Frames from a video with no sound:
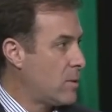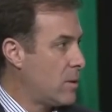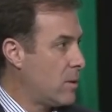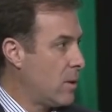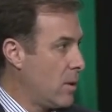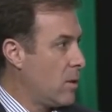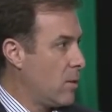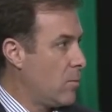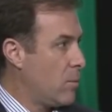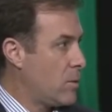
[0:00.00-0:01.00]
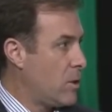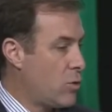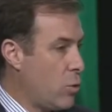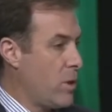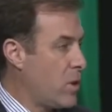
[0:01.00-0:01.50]
Was, was he
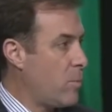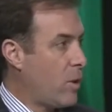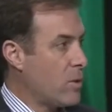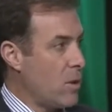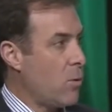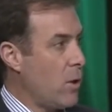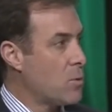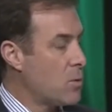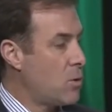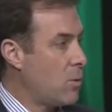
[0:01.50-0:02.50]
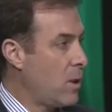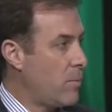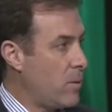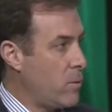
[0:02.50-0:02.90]
doing this because no one else was doing it?